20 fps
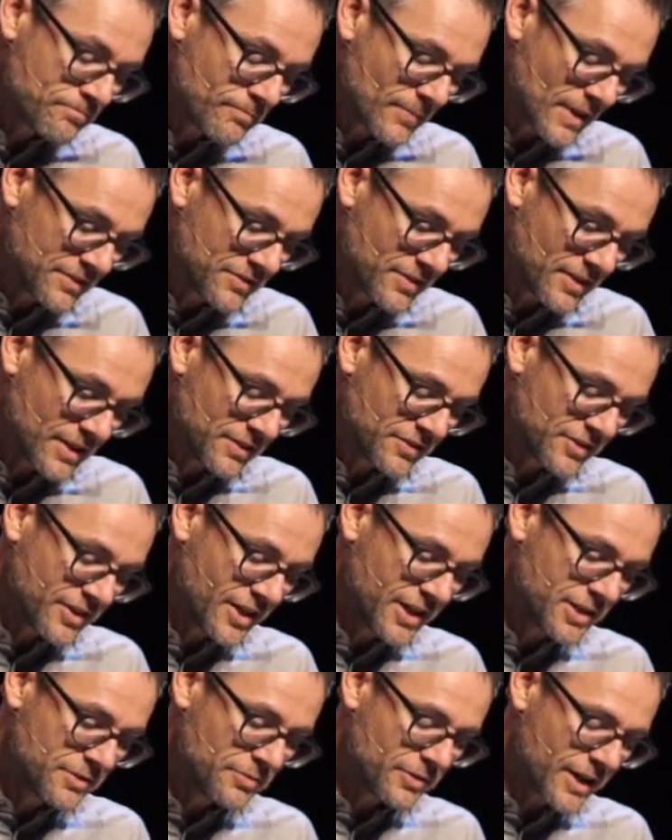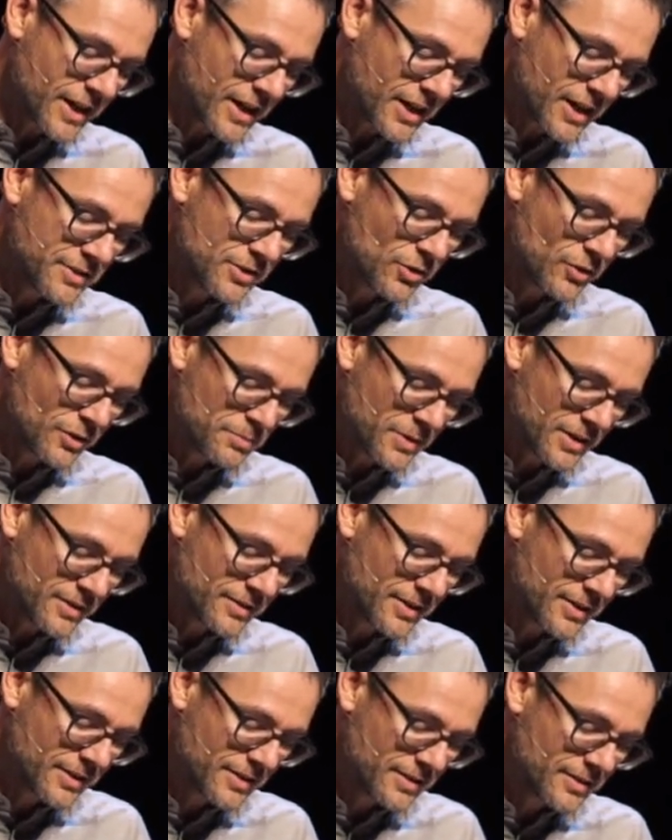It's kind of like, I know I've
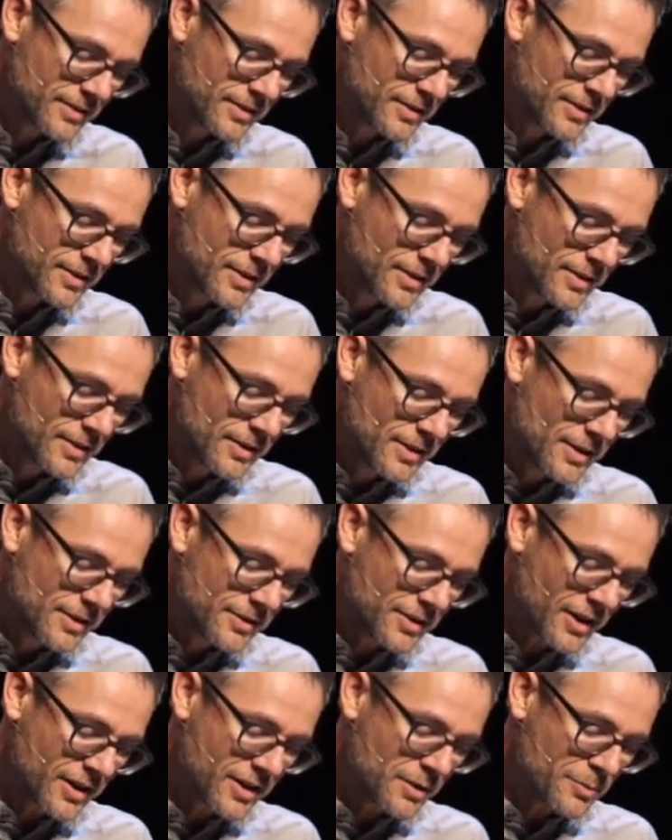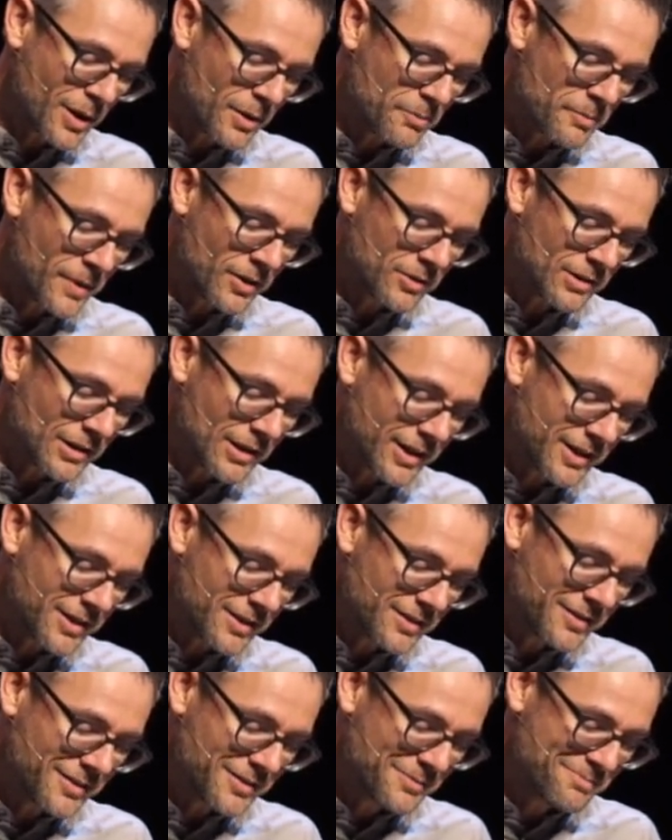been talking about mountain
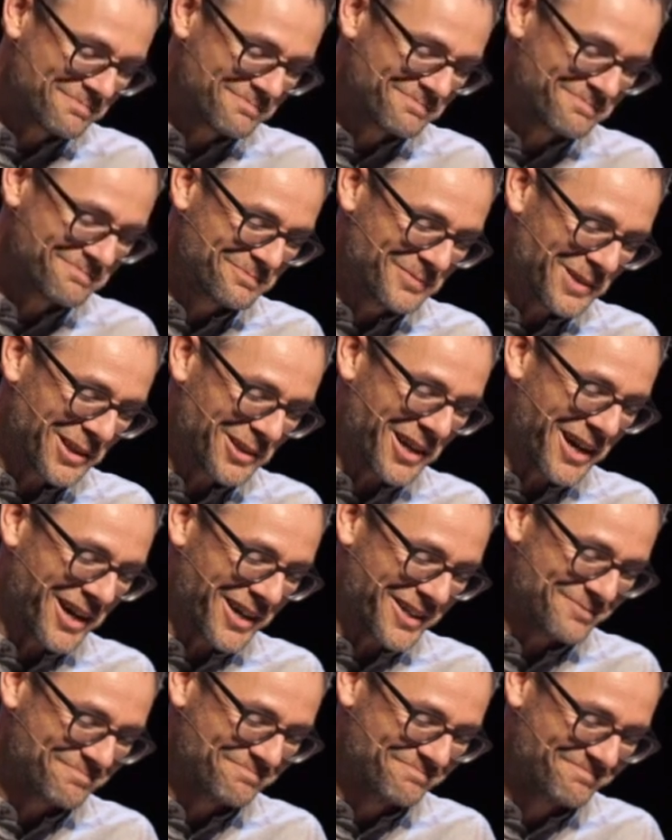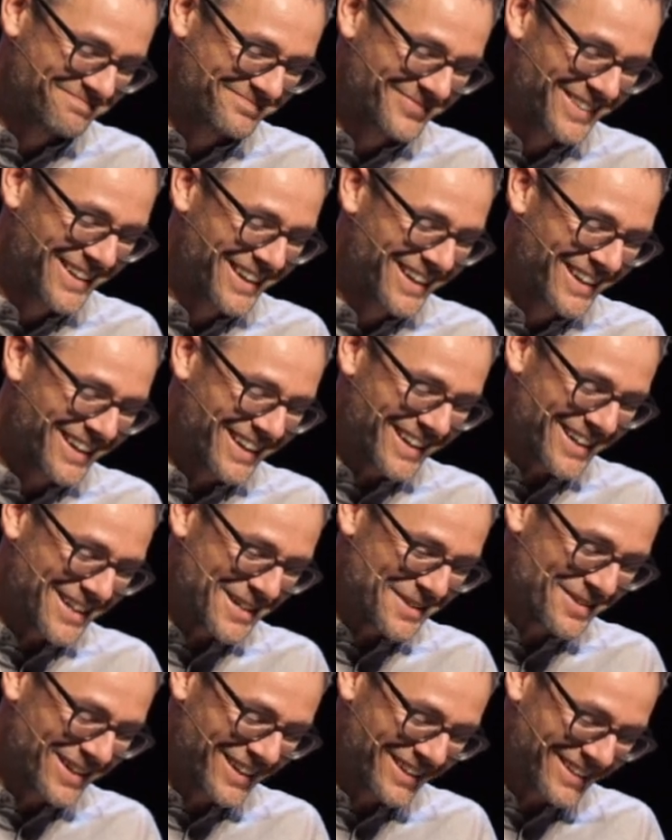lions a lot
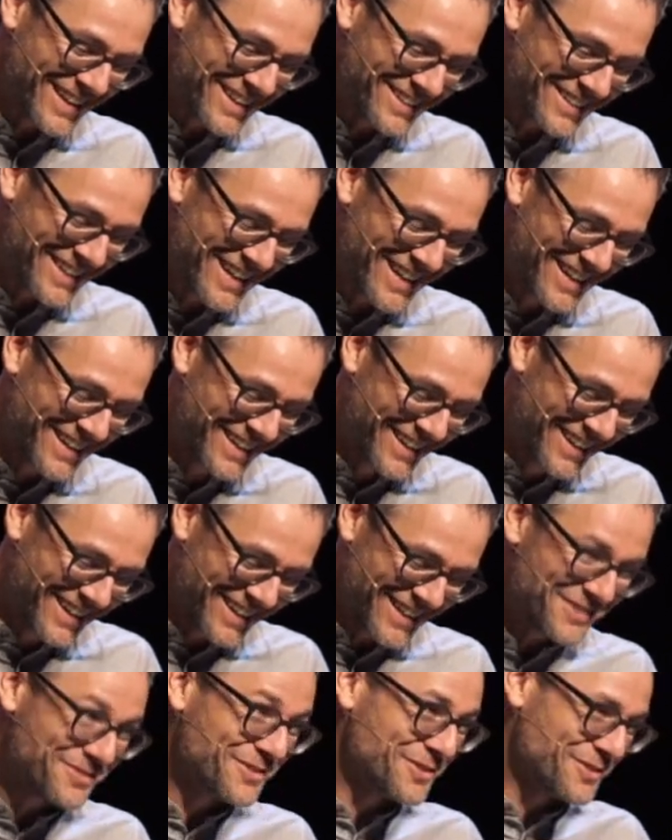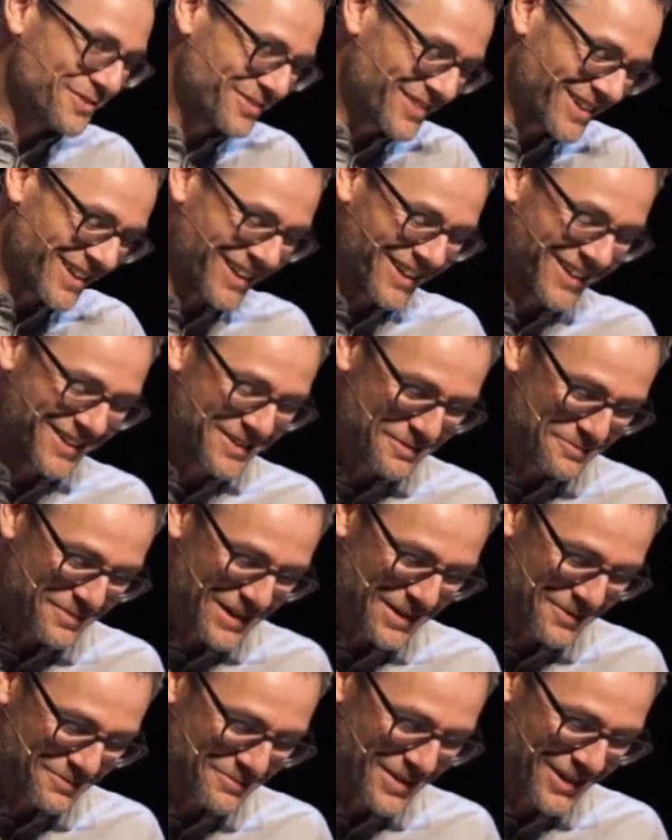lately, if you've
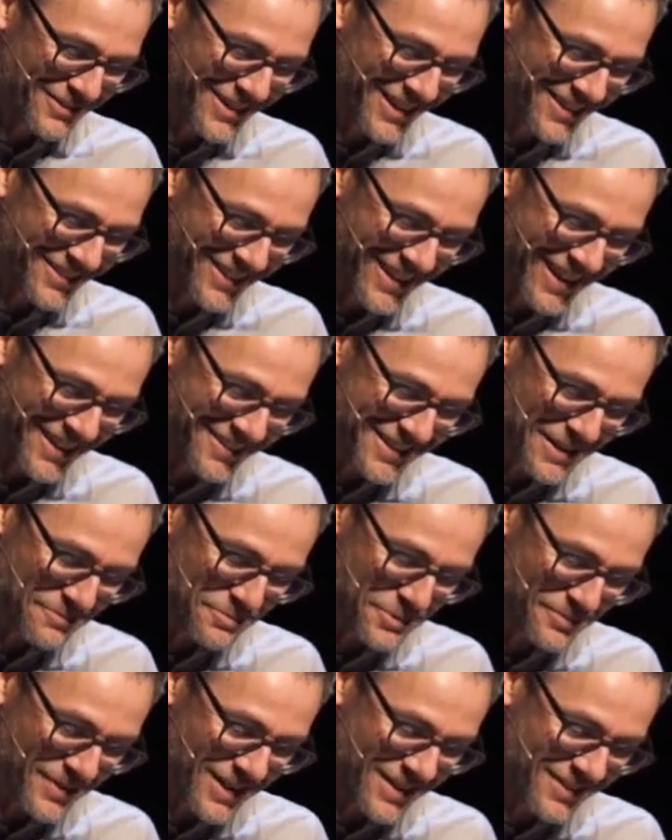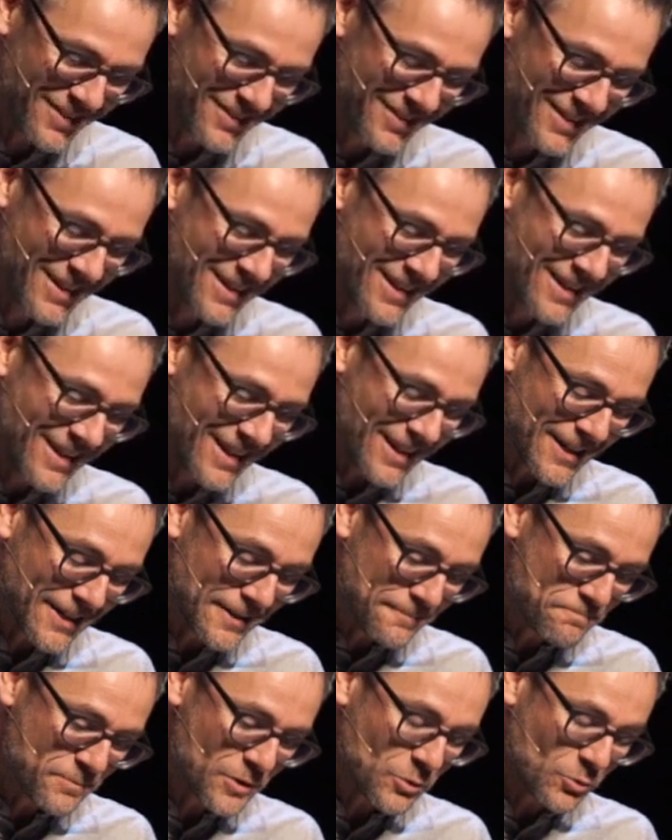been around the last couple of months.
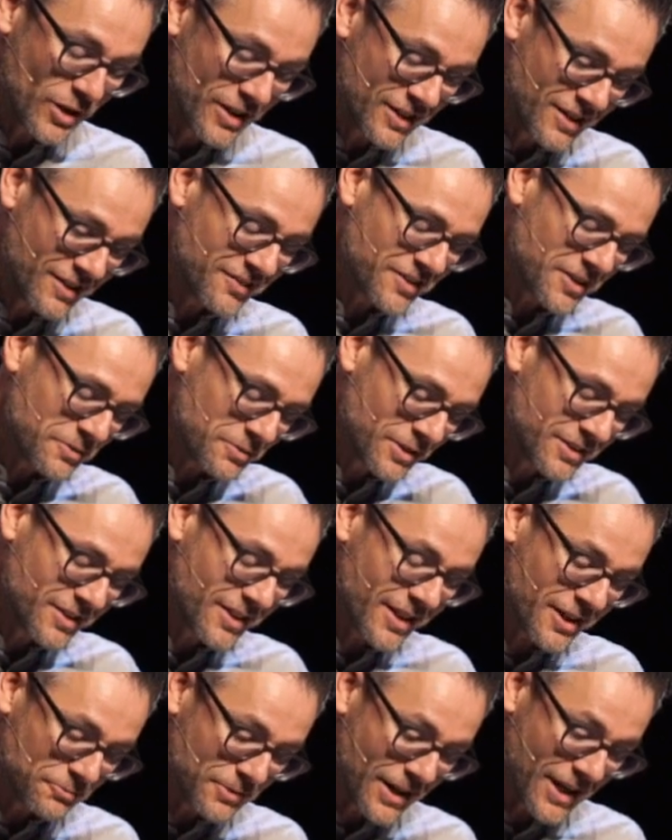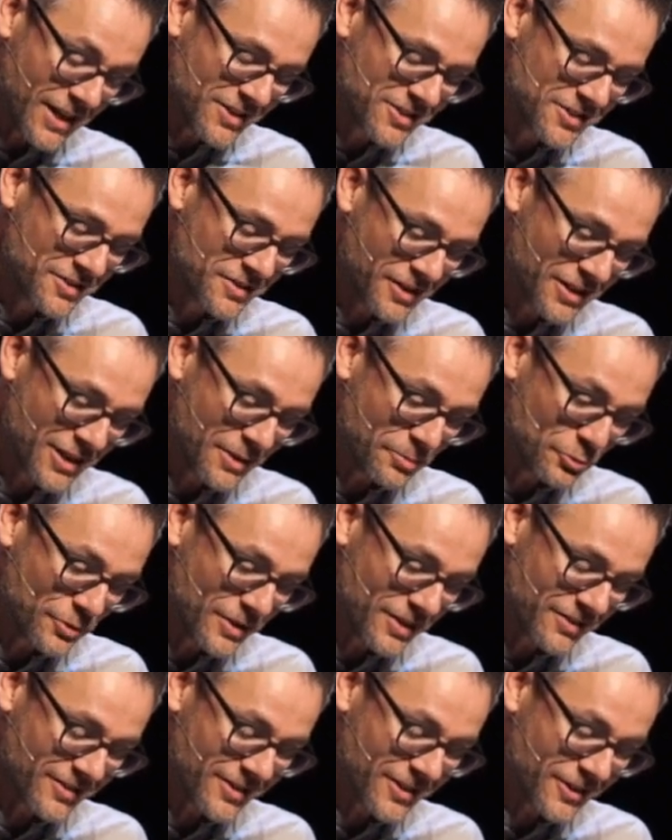One is I went to that ranch a couple
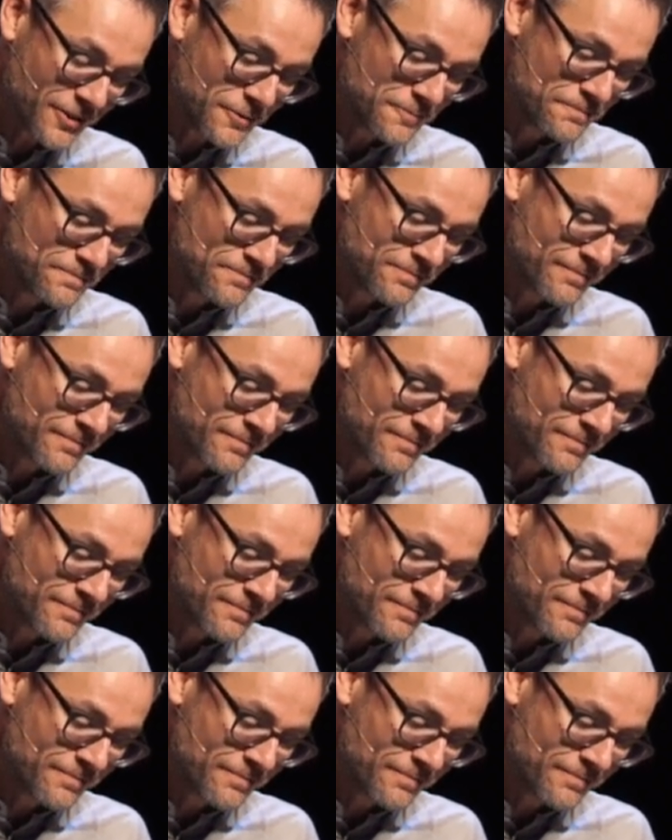weeks ago.